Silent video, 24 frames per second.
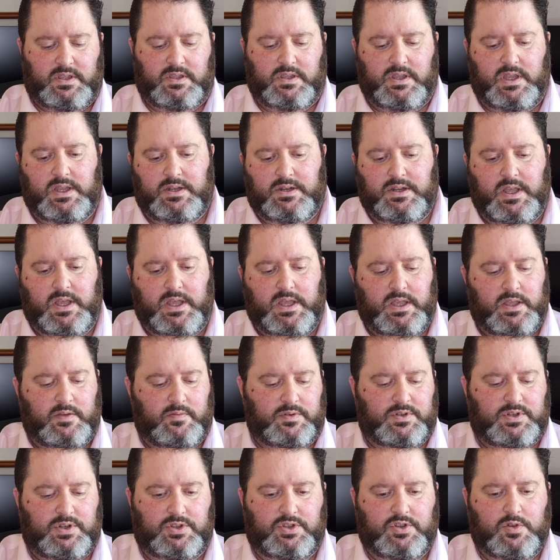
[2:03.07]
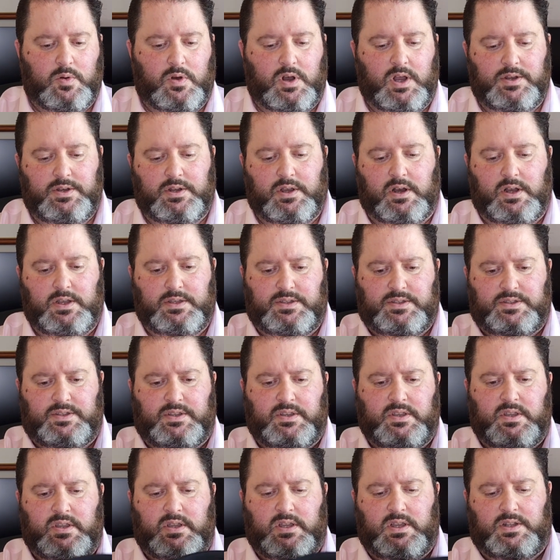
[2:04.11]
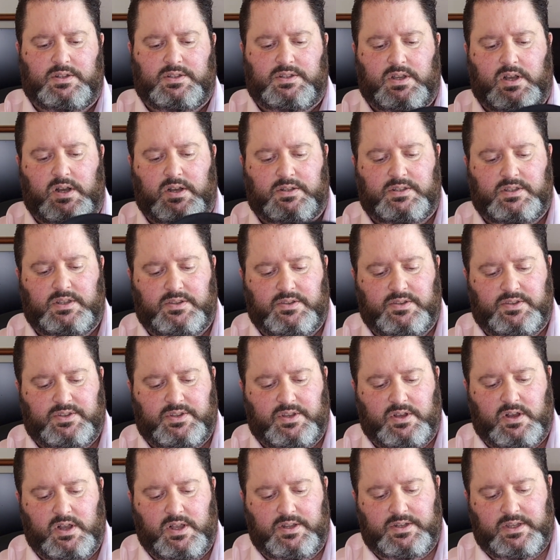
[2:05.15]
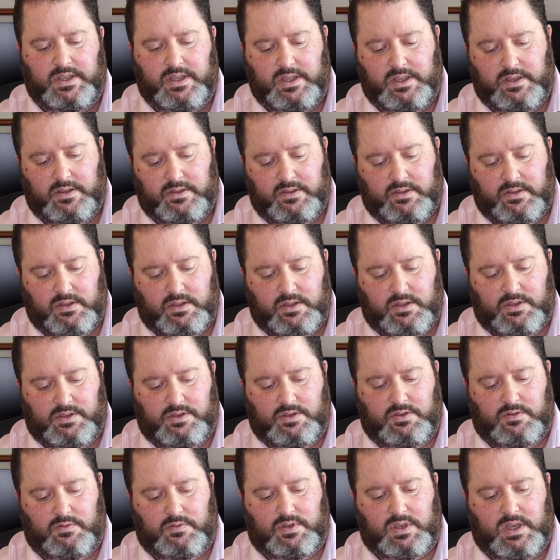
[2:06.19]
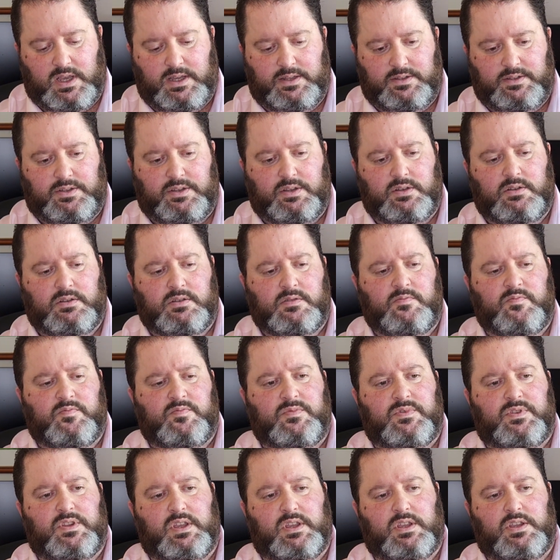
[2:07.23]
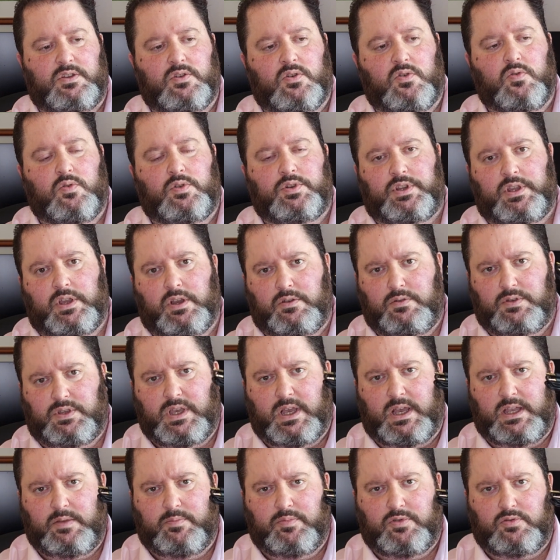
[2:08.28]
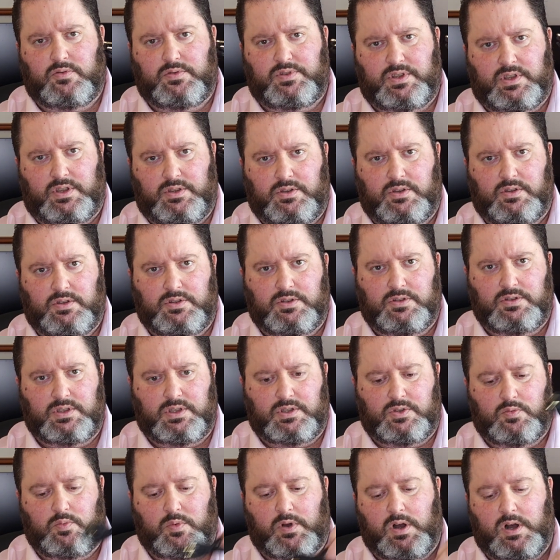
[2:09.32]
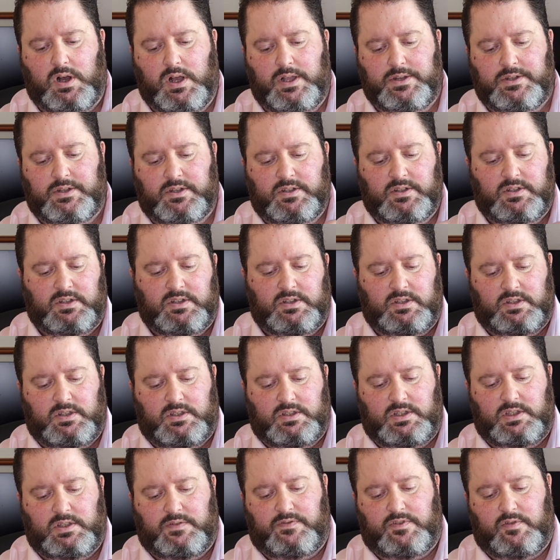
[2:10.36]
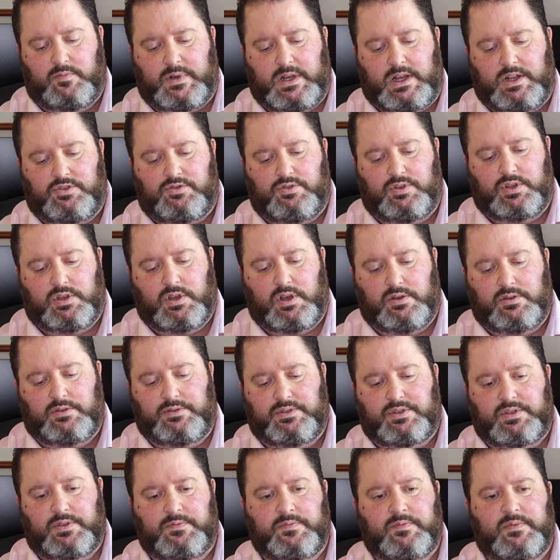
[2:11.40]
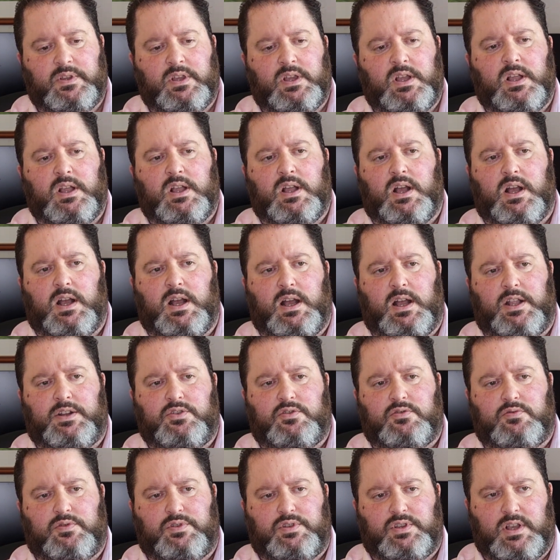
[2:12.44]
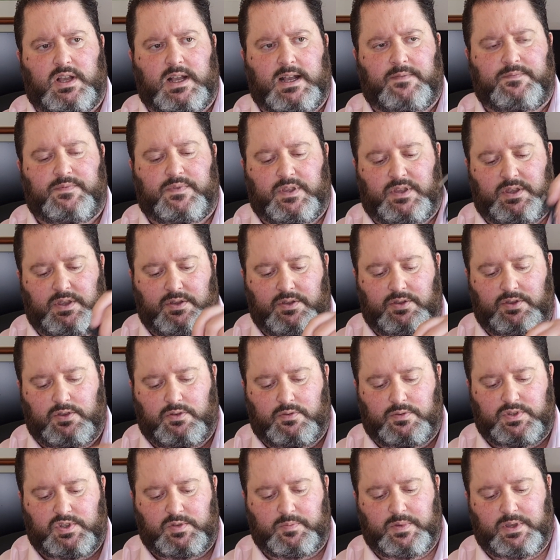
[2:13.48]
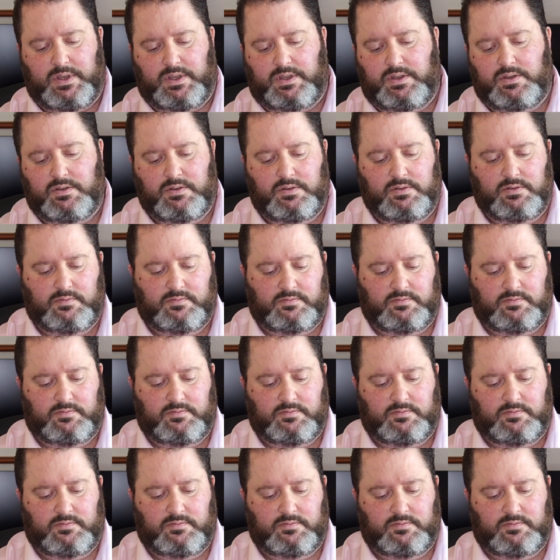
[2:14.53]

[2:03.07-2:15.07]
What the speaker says: In here, which is quite nice, and tucked in the side here, you get the audio cable, so you can use these wired if your battery goes, and you also have the USB